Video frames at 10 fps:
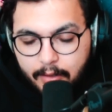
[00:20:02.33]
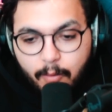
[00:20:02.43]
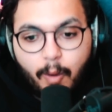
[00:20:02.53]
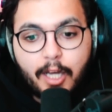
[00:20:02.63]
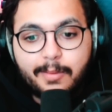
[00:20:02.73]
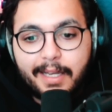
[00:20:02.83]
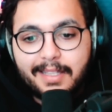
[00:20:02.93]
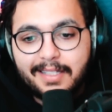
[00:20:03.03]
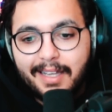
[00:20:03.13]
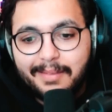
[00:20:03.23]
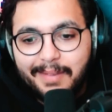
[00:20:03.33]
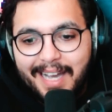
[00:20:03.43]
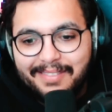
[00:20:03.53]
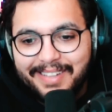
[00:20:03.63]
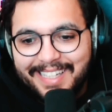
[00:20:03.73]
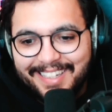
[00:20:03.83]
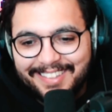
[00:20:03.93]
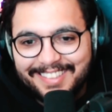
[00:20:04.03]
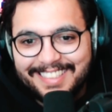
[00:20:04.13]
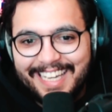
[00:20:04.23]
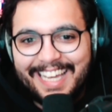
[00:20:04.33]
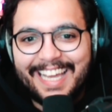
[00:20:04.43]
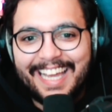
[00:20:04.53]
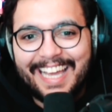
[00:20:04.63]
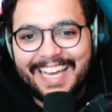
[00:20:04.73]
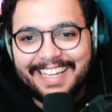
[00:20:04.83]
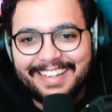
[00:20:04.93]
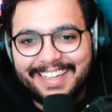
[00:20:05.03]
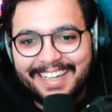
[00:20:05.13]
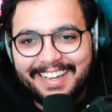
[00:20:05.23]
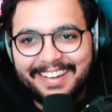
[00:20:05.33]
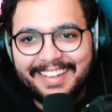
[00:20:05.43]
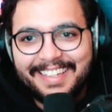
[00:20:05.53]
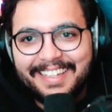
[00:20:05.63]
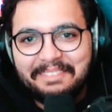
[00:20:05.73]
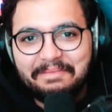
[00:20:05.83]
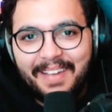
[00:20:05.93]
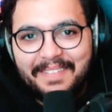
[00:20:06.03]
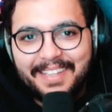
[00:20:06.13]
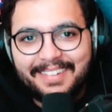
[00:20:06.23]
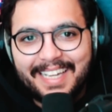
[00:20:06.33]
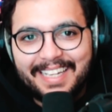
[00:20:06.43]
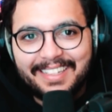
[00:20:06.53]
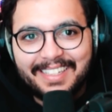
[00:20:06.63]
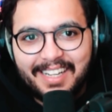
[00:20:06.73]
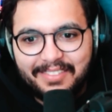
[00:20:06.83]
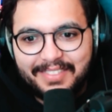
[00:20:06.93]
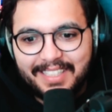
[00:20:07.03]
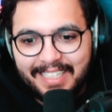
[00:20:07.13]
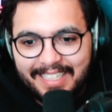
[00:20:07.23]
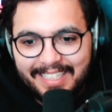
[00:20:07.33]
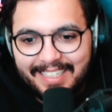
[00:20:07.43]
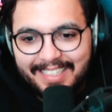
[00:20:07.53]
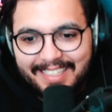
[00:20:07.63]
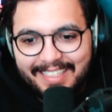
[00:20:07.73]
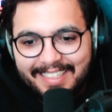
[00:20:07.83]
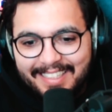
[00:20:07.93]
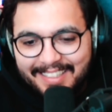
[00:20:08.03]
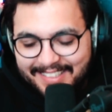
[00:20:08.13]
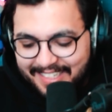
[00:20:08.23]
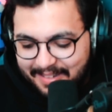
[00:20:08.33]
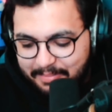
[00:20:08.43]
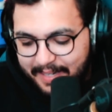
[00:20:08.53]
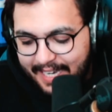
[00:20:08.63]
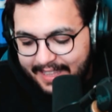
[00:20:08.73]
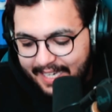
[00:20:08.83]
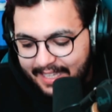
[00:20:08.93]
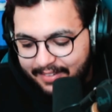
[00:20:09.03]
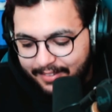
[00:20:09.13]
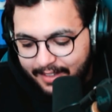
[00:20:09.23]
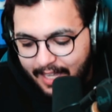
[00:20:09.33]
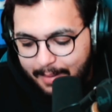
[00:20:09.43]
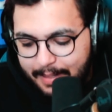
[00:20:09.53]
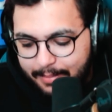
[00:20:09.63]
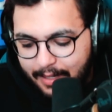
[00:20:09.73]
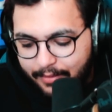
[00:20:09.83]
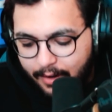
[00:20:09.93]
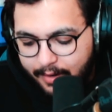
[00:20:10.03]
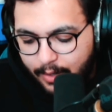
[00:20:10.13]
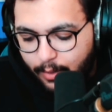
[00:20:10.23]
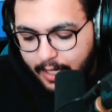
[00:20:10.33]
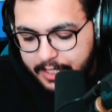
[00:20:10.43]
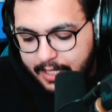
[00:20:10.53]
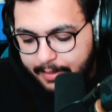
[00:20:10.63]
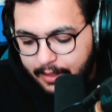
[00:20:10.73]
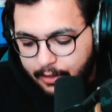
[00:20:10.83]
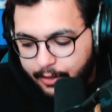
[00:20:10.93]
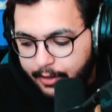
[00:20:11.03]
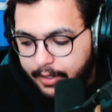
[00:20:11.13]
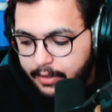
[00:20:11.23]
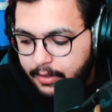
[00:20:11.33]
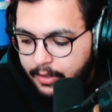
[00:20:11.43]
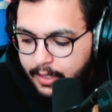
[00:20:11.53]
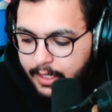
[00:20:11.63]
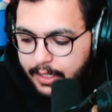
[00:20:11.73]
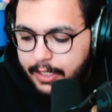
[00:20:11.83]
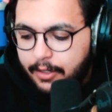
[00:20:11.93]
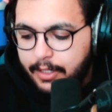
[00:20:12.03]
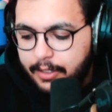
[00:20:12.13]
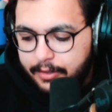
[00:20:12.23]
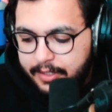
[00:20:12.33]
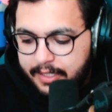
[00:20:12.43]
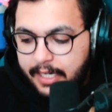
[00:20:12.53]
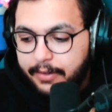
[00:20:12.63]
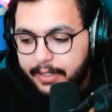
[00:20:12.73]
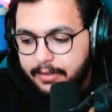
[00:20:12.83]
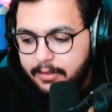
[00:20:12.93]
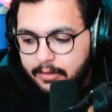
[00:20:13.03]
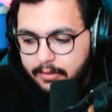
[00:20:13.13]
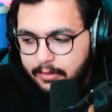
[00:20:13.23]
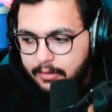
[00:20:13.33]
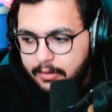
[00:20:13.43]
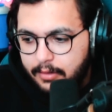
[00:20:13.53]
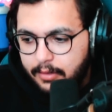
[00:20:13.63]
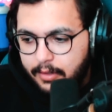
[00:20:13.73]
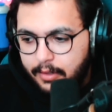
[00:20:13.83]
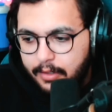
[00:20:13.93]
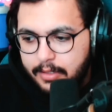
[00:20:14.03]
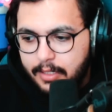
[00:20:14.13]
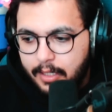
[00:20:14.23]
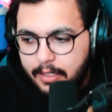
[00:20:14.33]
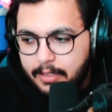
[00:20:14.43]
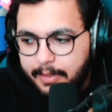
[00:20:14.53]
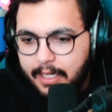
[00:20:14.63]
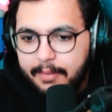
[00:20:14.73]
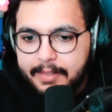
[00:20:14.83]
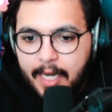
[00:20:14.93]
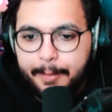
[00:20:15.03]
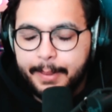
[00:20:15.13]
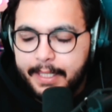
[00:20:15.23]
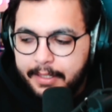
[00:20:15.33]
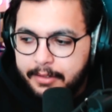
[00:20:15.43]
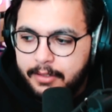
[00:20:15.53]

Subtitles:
Watch my Inside the Mind videos and maybe you'll get good enough to compete at that level. A lot of people have already watched them and learned, you know, little secrets to become top players.